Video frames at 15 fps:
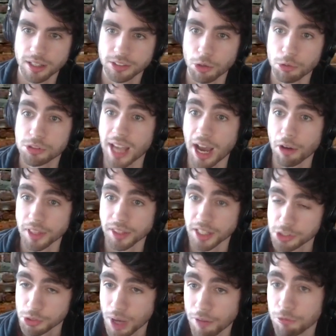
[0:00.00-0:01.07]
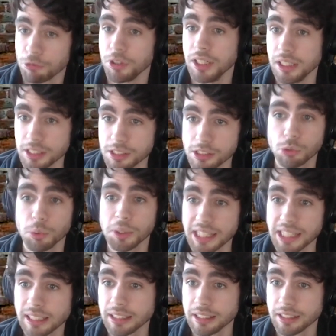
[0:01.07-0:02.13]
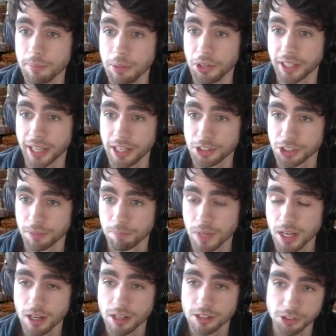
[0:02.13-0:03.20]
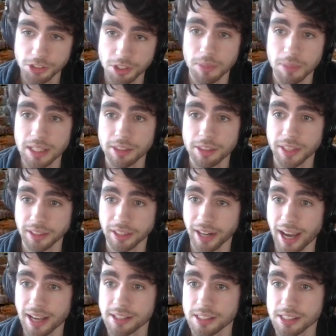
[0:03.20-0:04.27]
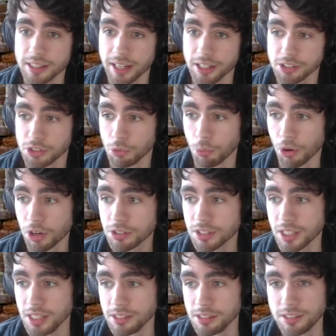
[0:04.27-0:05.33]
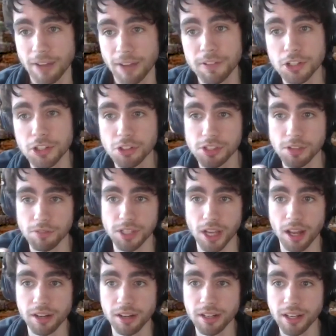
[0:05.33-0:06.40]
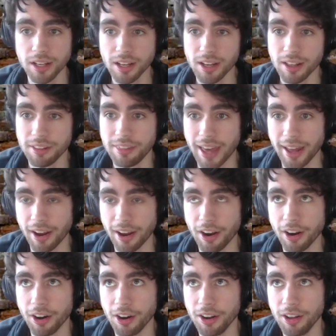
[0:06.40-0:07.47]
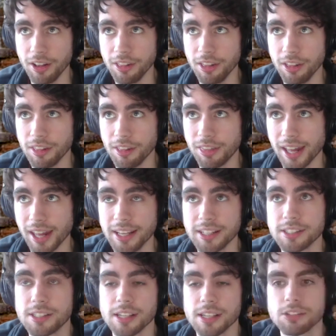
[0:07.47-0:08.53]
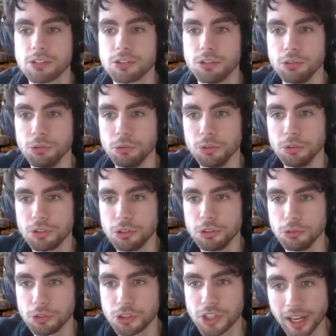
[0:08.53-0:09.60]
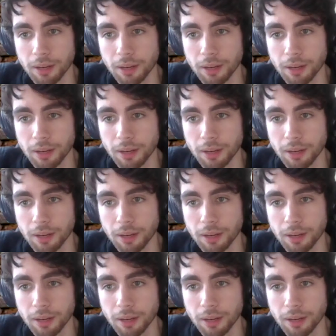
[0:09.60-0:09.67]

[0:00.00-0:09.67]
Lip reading: south unless you have really squeaky clean communication. So to me, the thing that I see that is the worst is definitions of done that exist to check a